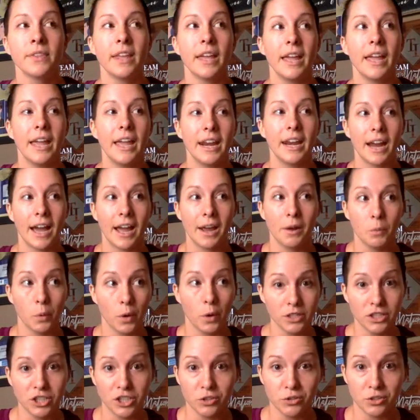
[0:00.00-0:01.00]
And I
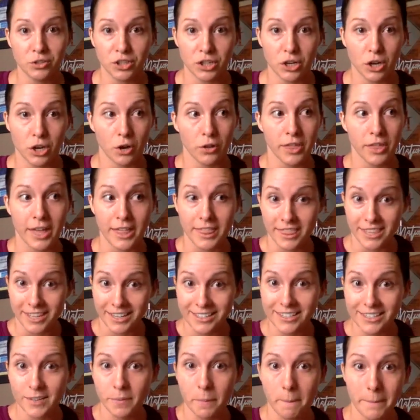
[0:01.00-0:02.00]
want you to know that
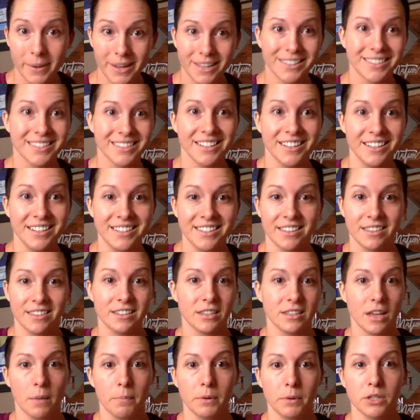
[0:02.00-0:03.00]
this business and
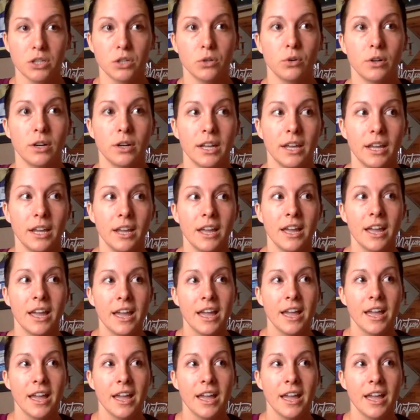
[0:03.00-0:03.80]
this opportunity